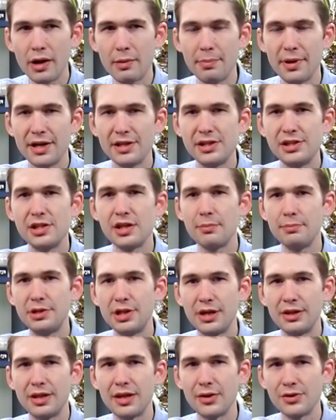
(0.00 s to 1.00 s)
to buy sub
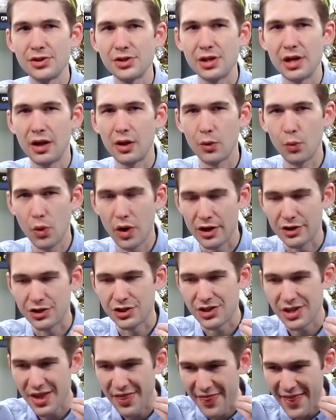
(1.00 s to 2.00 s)
ten thousand dollar
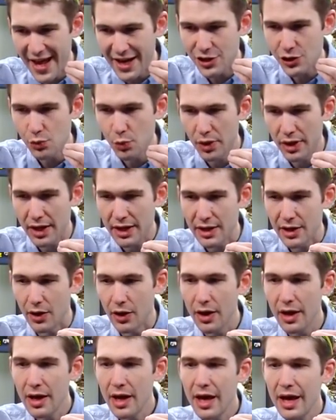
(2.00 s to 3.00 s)
watches. That is what I
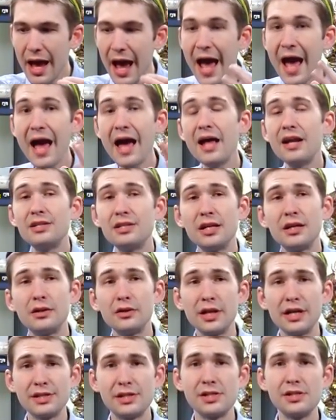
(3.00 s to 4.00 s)
hear. And it
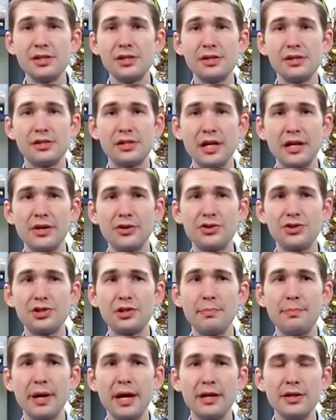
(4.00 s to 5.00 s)
lessens Zenith's
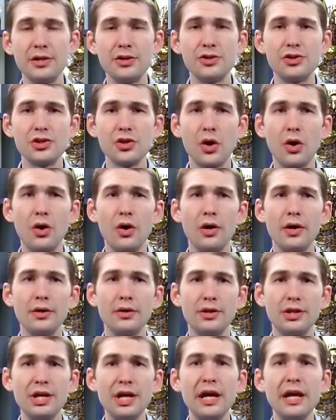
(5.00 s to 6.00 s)
dependence
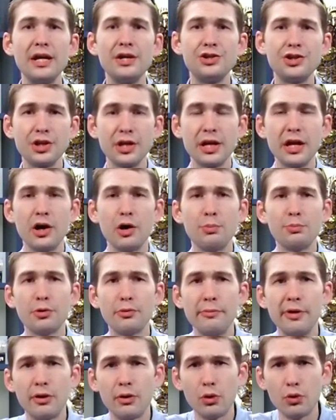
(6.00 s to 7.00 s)
on the aging El
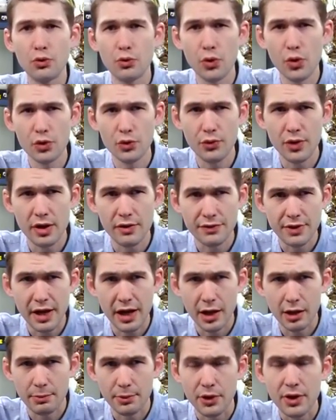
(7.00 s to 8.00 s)
Primero chronograph
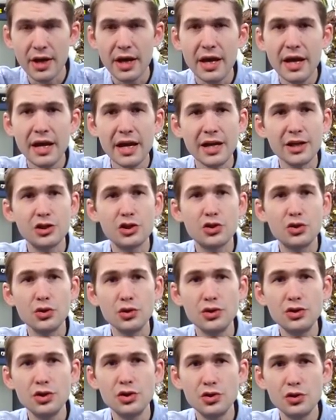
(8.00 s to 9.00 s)
caliber. It's
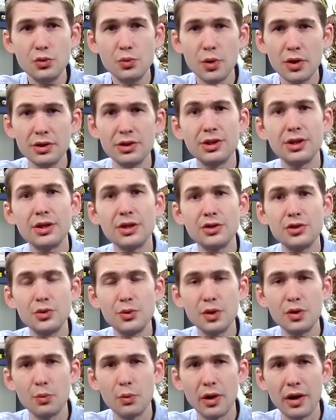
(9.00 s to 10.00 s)
good to do one thing and
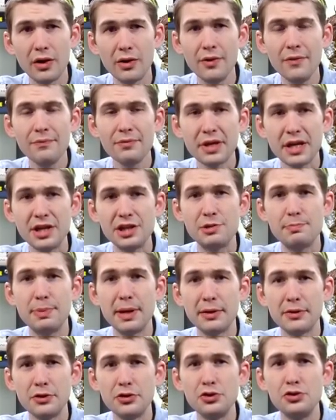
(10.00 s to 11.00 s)
do it well. It's
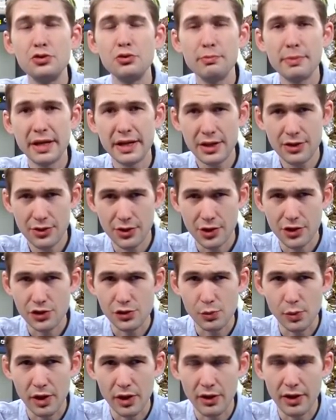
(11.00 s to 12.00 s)
better to do many
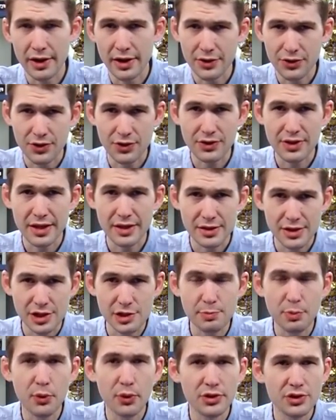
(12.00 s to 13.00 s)
things well, and I think that this
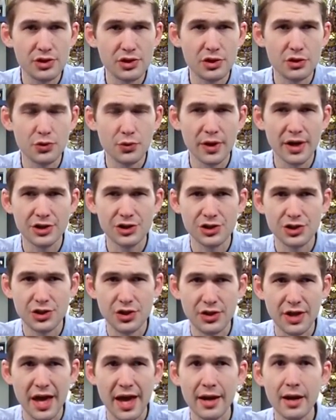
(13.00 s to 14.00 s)
points the direction
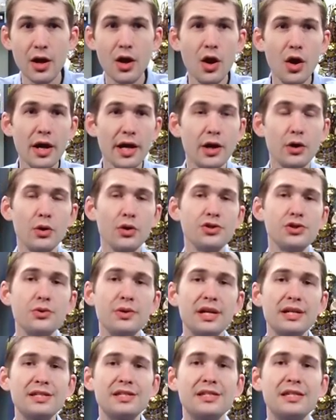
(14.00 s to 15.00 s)
to that. It also
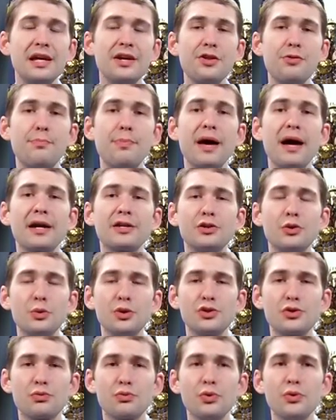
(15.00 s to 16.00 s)
gets Zenith back to
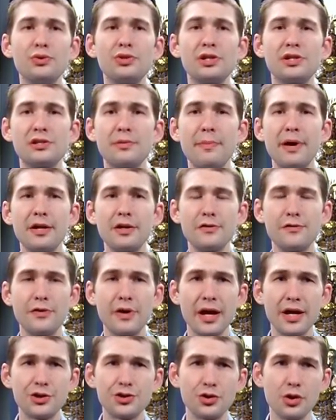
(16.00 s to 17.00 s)
its roots as a
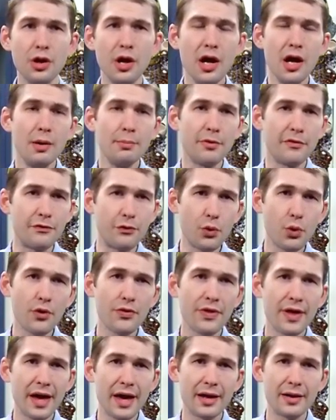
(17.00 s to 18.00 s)
manufacturer. Before
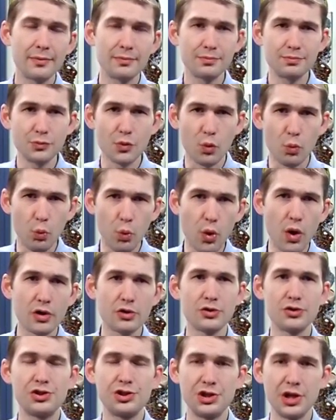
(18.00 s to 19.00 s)
that
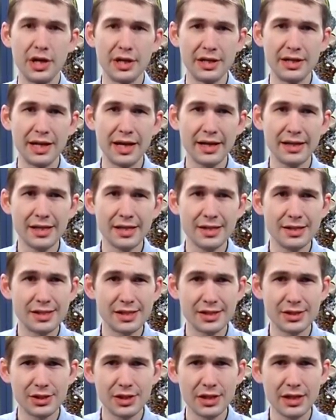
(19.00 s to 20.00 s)
watershed in nineteen
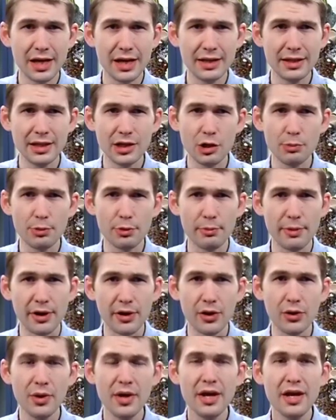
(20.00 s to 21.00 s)
sixty-nine, the El
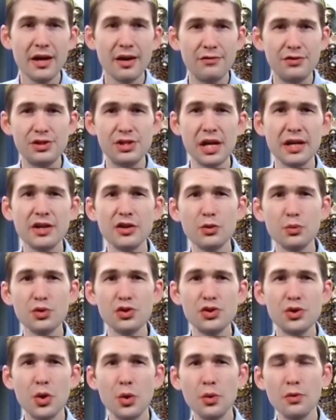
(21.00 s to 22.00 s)
Primero, if Zenith
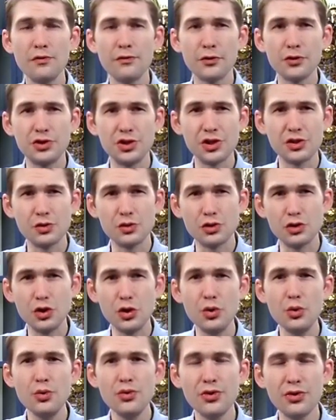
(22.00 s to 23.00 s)
was known for just
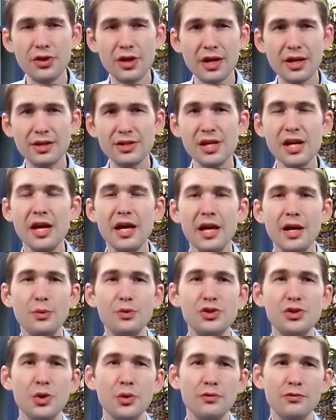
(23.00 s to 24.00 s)
two things, it
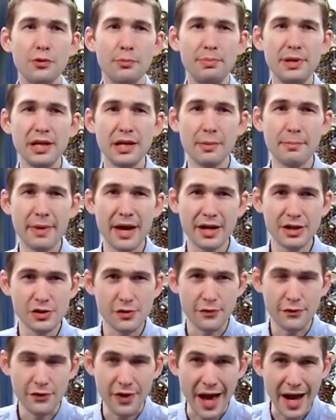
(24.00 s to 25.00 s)
was known for being a
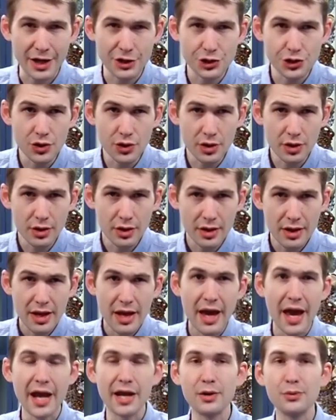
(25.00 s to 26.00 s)
manufacturer,
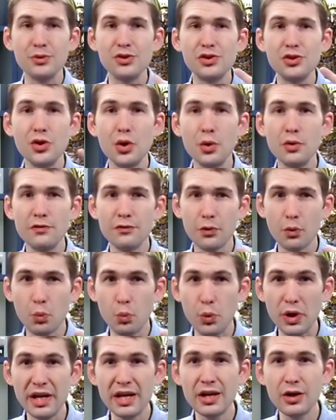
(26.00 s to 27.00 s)
and it was known for
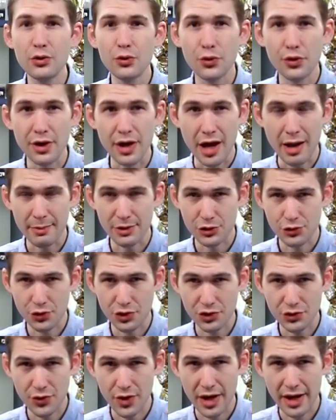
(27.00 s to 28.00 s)
winning
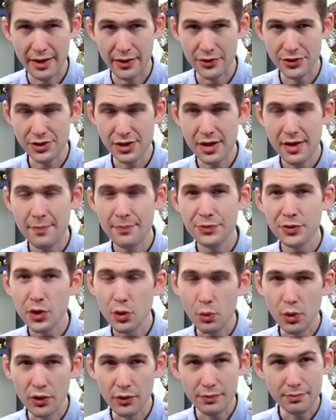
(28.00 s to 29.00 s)
chronometry trials.
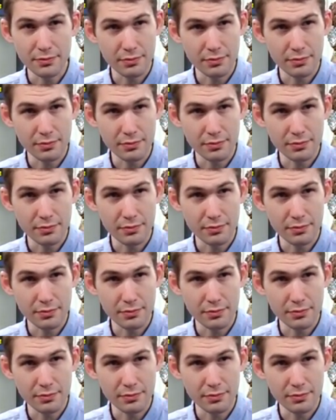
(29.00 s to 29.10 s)
Well,